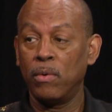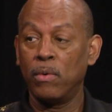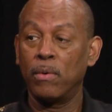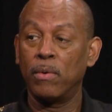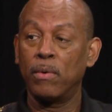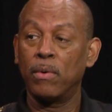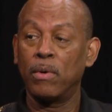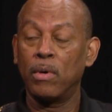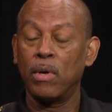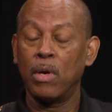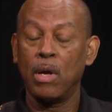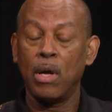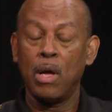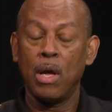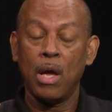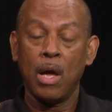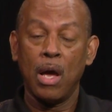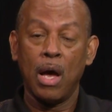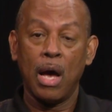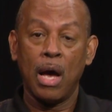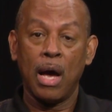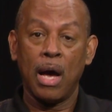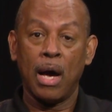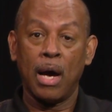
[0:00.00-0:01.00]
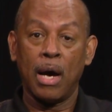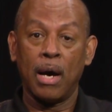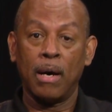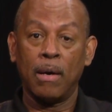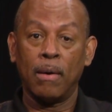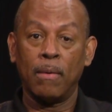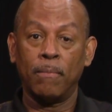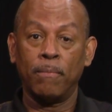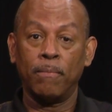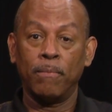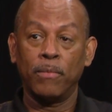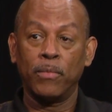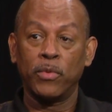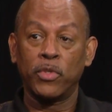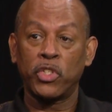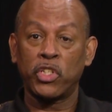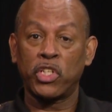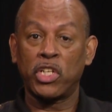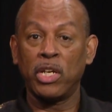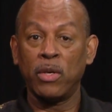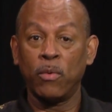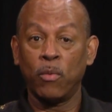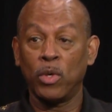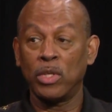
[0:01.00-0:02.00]
Okay. Um,
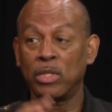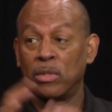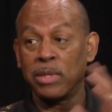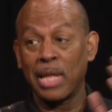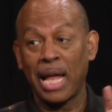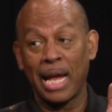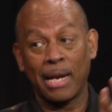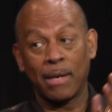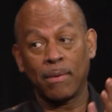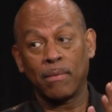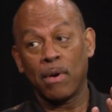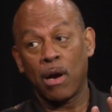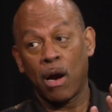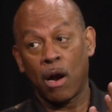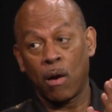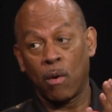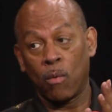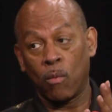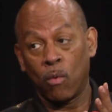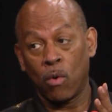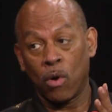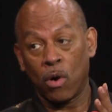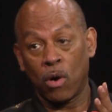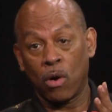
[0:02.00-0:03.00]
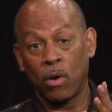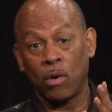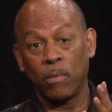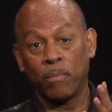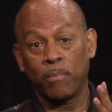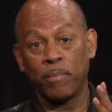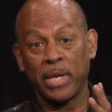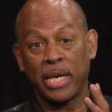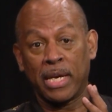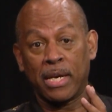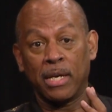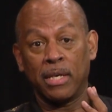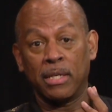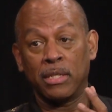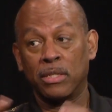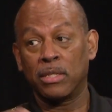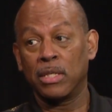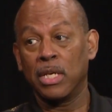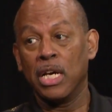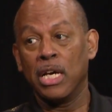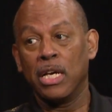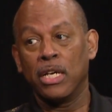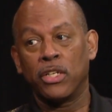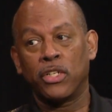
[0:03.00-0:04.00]
she was like our world because
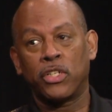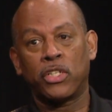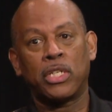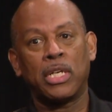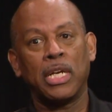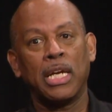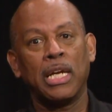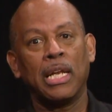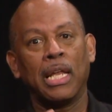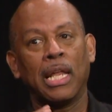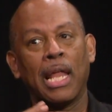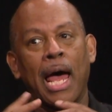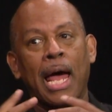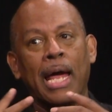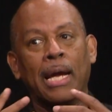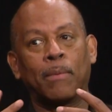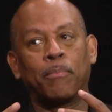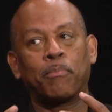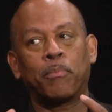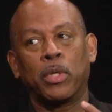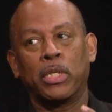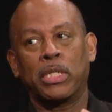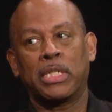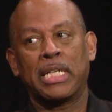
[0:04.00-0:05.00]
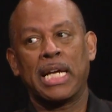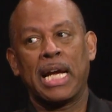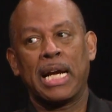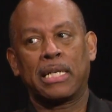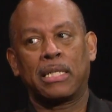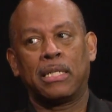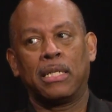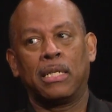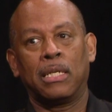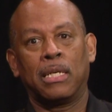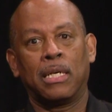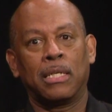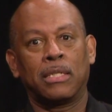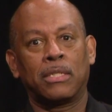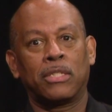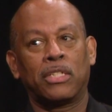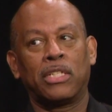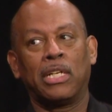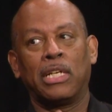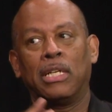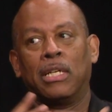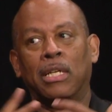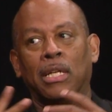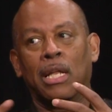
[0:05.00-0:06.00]
right. she like protected us.
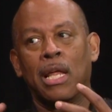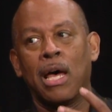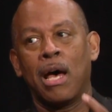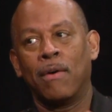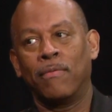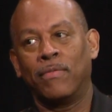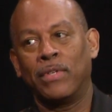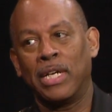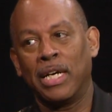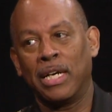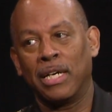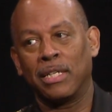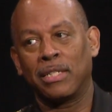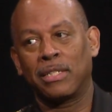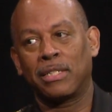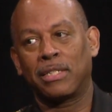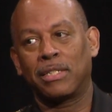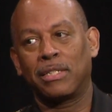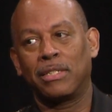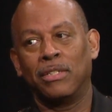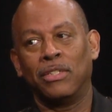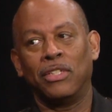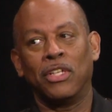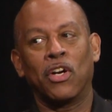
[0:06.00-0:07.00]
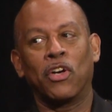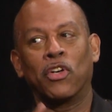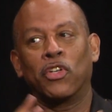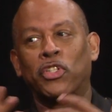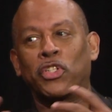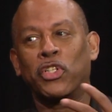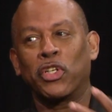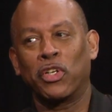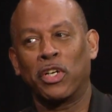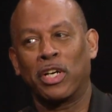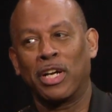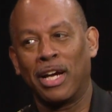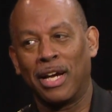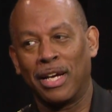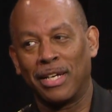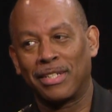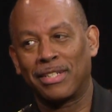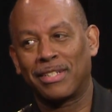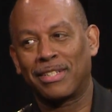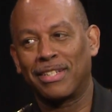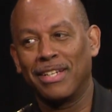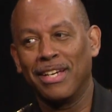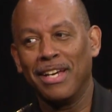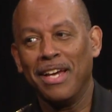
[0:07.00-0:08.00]
She that loved us, nurtured
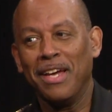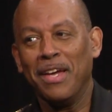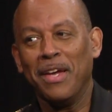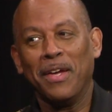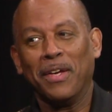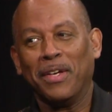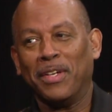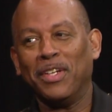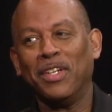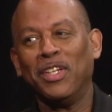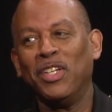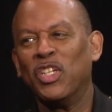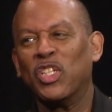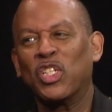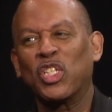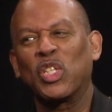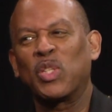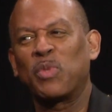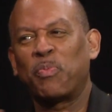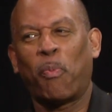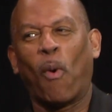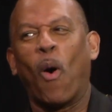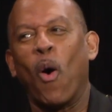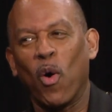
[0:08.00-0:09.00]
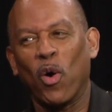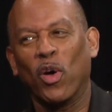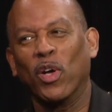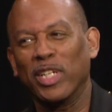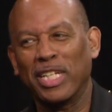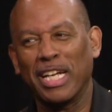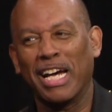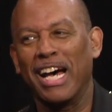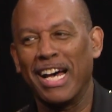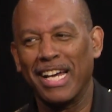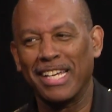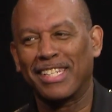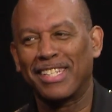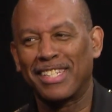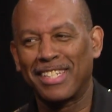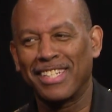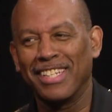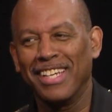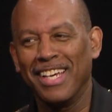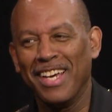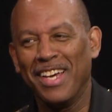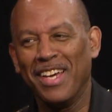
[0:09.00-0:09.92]
us. Yeah, yeah I had one. spoiled oh. us.